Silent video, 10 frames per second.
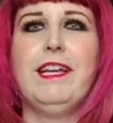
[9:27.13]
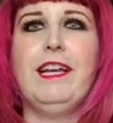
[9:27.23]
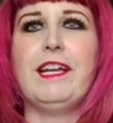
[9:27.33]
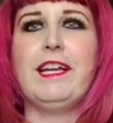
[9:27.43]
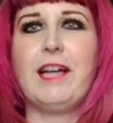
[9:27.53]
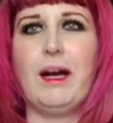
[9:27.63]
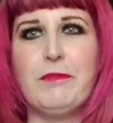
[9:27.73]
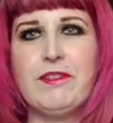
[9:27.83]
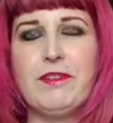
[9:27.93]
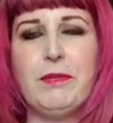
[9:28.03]
It
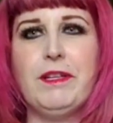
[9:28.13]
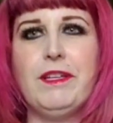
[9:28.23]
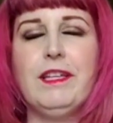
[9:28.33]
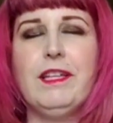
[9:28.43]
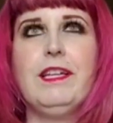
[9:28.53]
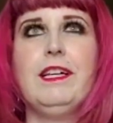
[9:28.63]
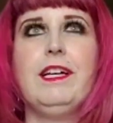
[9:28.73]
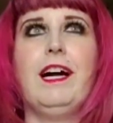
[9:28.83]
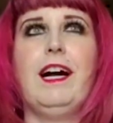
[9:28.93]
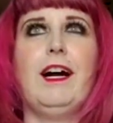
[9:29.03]
comes to me
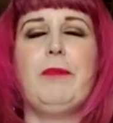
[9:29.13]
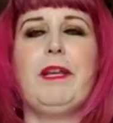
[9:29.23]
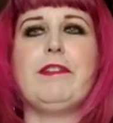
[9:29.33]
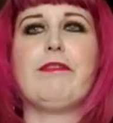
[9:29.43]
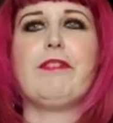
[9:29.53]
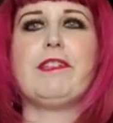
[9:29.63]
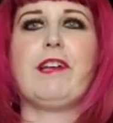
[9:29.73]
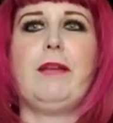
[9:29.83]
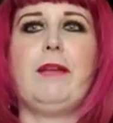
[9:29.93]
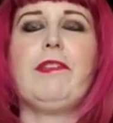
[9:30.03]
at different
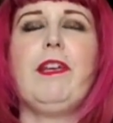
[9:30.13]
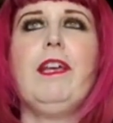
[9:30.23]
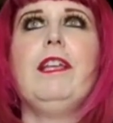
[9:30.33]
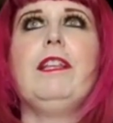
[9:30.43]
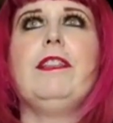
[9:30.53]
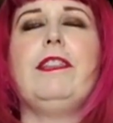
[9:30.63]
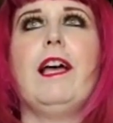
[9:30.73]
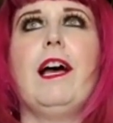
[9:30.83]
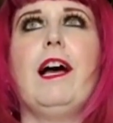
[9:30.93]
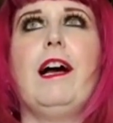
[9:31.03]
times.
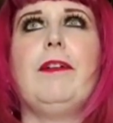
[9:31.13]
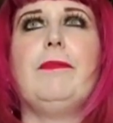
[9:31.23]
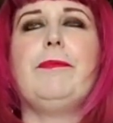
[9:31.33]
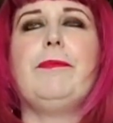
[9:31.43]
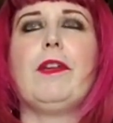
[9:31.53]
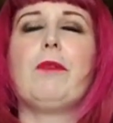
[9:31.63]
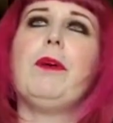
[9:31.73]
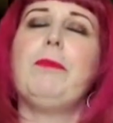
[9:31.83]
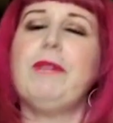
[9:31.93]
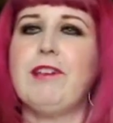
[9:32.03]
There
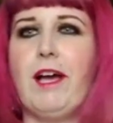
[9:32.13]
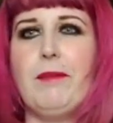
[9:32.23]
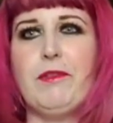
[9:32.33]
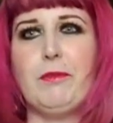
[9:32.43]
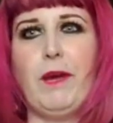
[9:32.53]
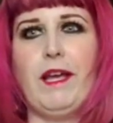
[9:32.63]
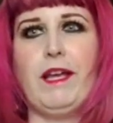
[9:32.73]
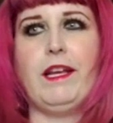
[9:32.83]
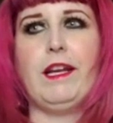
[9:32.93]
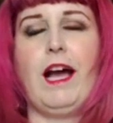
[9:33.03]
will be times
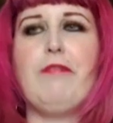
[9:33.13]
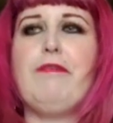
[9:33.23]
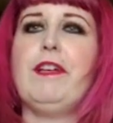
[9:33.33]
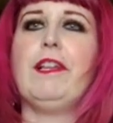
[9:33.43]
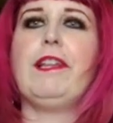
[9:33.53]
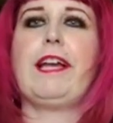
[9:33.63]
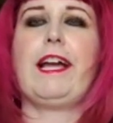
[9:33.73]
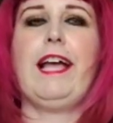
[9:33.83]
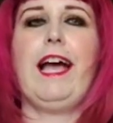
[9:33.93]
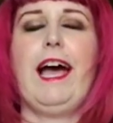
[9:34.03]
when I feel like
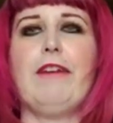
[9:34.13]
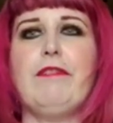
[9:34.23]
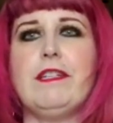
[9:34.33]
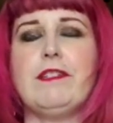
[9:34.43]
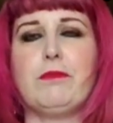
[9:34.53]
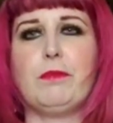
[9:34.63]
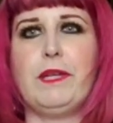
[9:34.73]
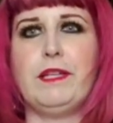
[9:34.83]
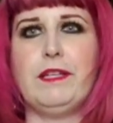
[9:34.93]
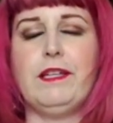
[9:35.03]
I haven't
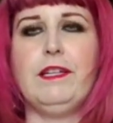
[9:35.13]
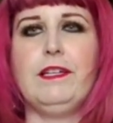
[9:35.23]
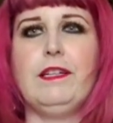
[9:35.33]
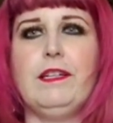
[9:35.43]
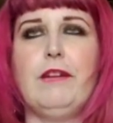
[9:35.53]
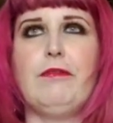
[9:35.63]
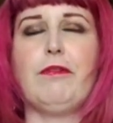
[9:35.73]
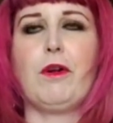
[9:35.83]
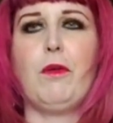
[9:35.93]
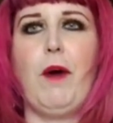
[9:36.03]
written
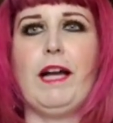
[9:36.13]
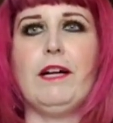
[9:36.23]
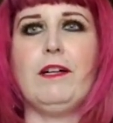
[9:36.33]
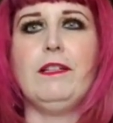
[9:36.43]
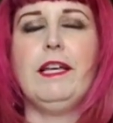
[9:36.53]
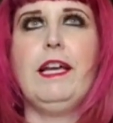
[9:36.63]
for a while.